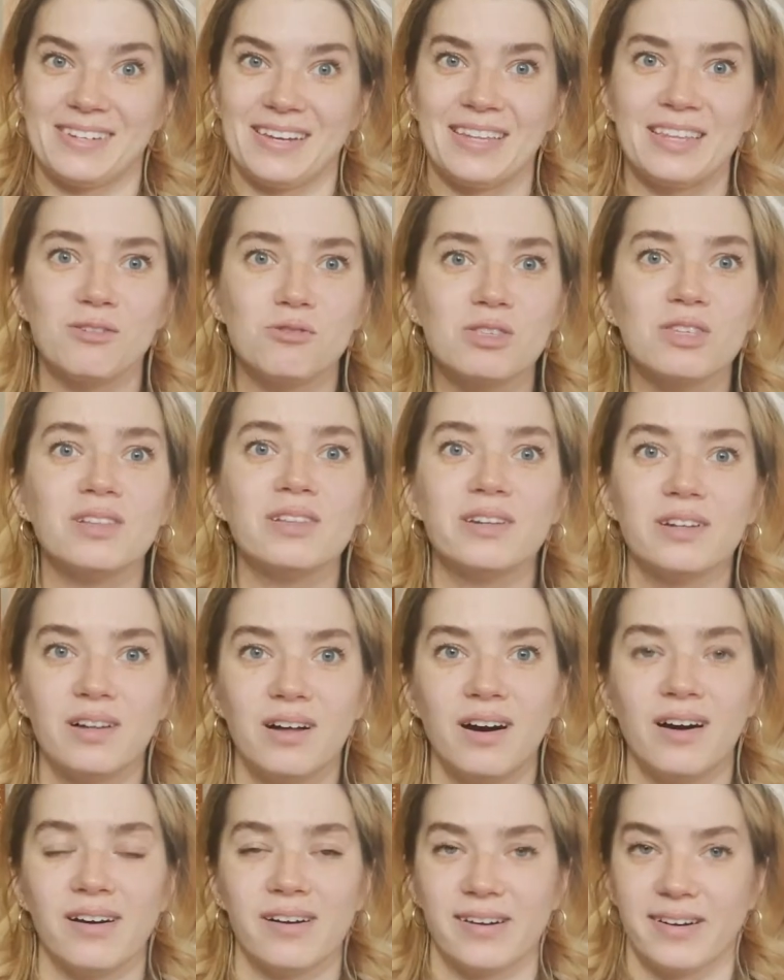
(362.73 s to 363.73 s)
And it was a little
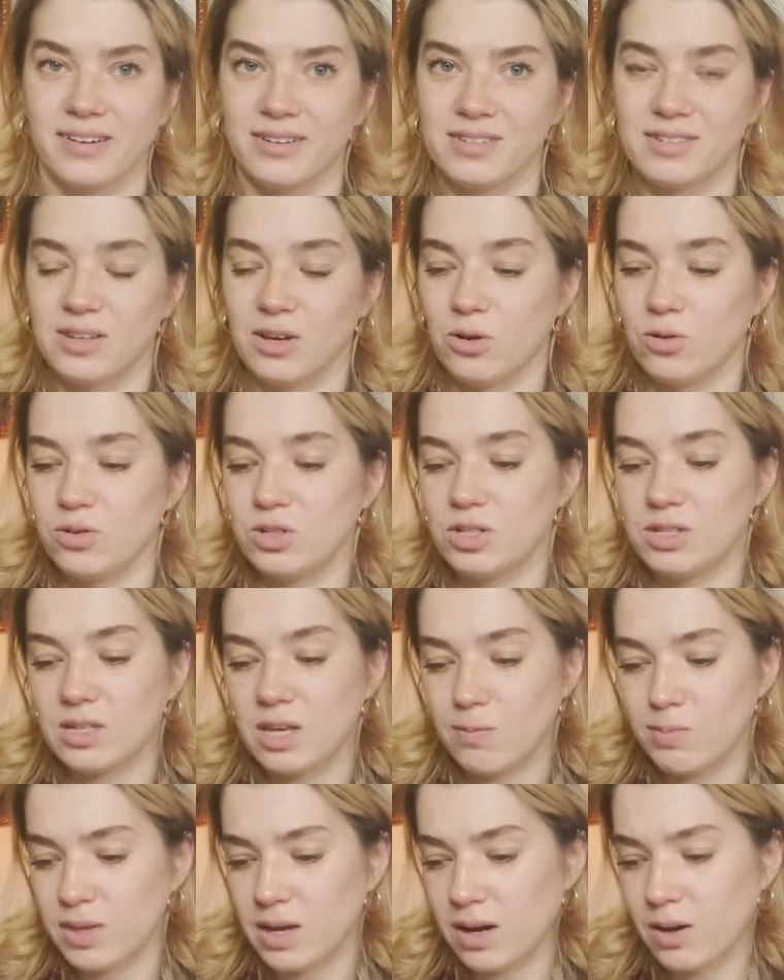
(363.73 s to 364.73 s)
hard, so just
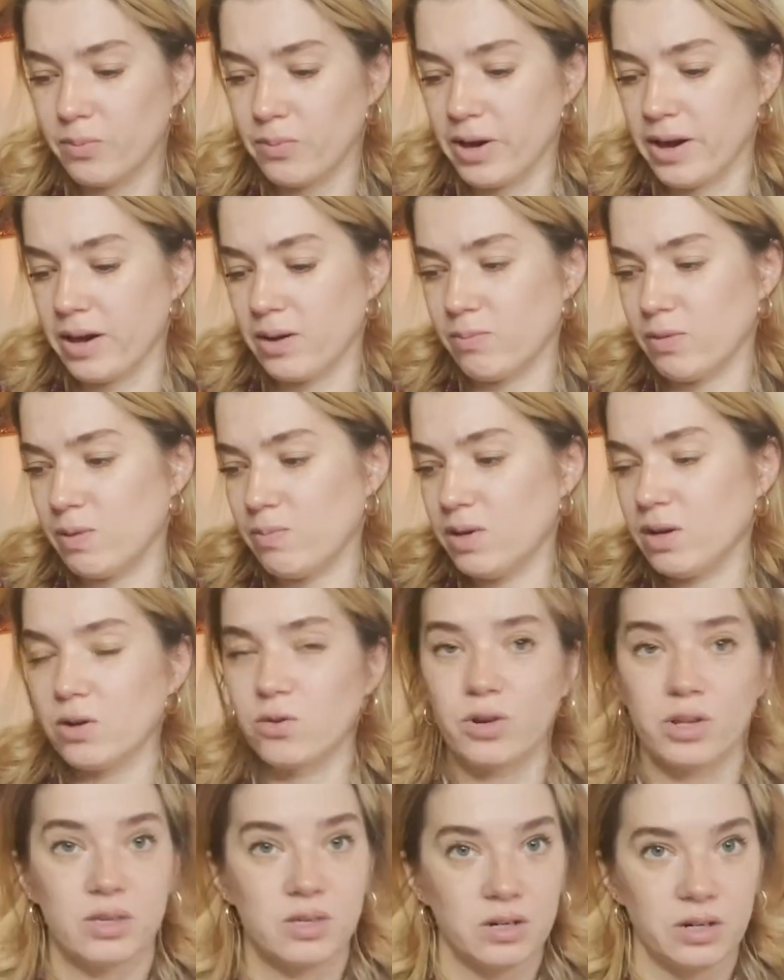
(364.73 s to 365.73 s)
keep that in mind. Maybe
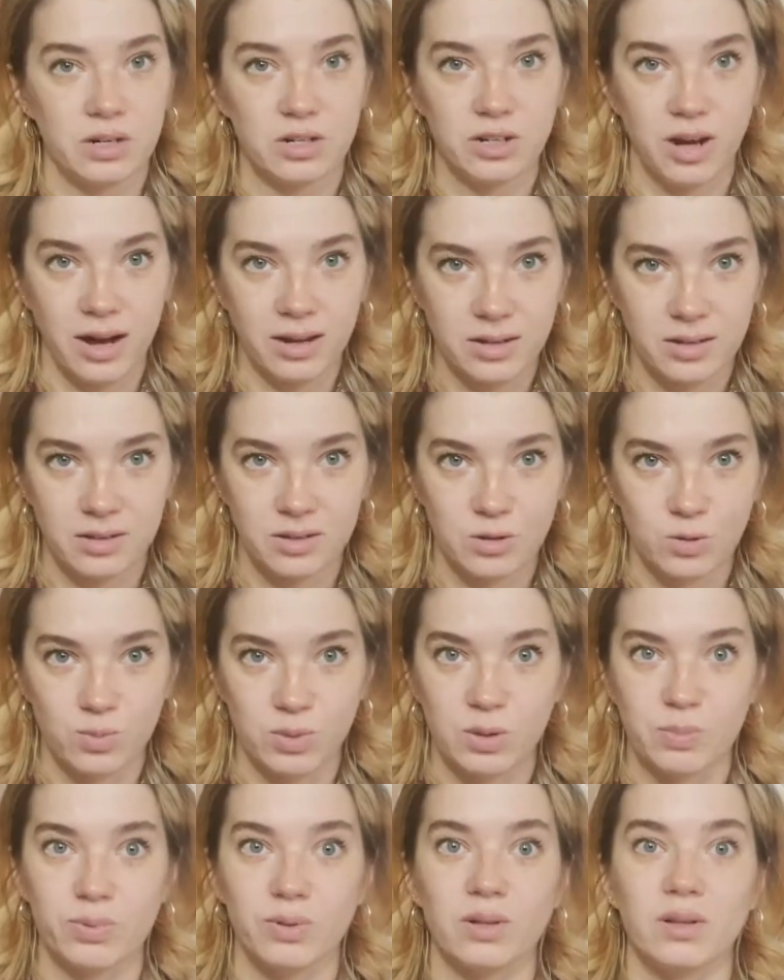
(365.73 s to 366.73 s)
already start talking to
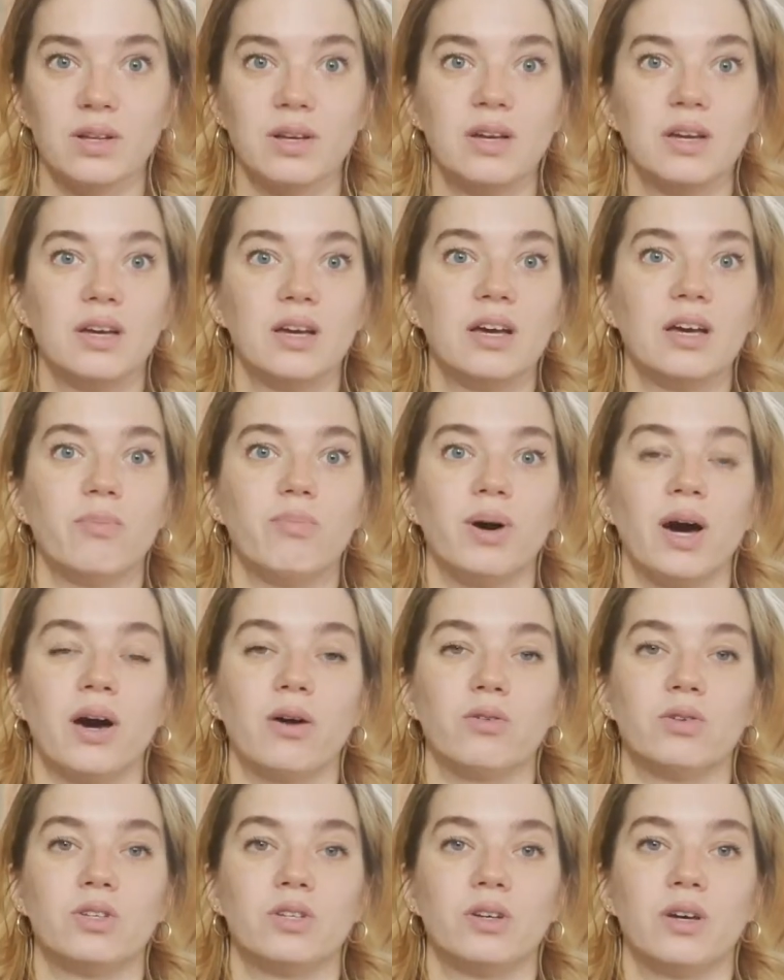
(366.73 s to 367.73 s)
people
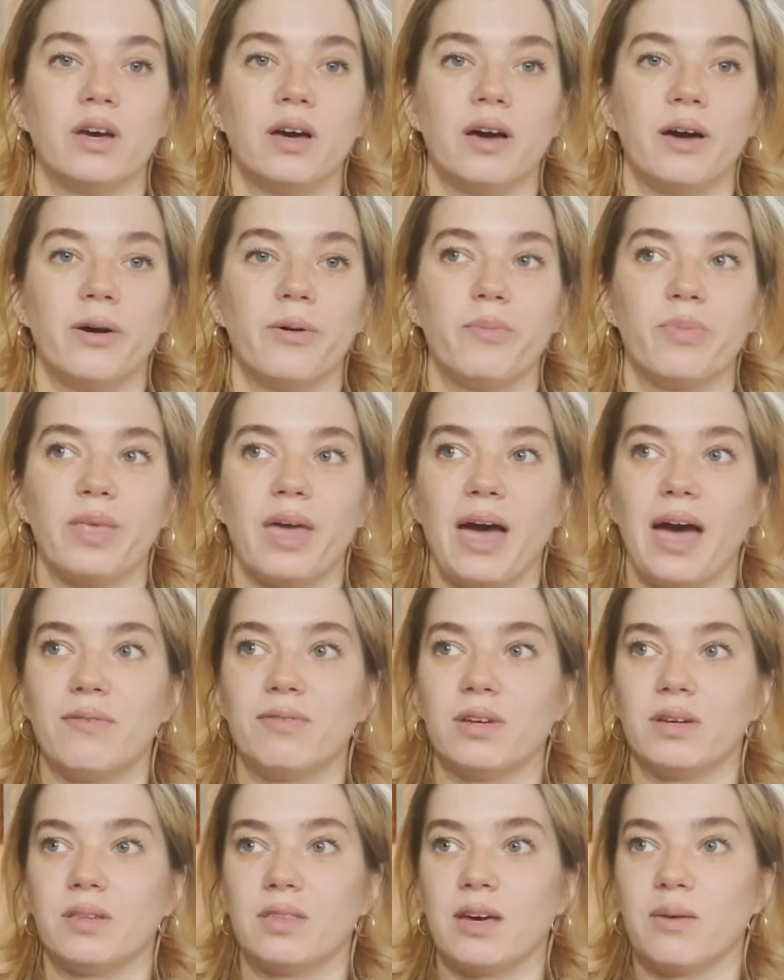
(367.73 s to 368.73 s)
about
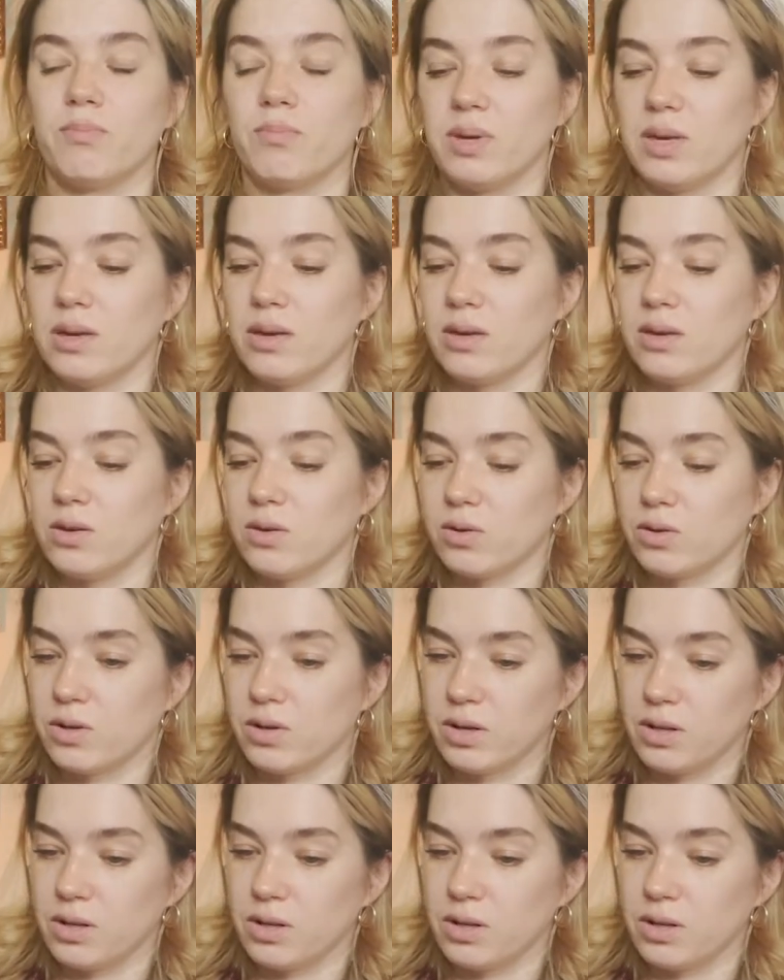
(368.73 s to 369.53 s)
having them being your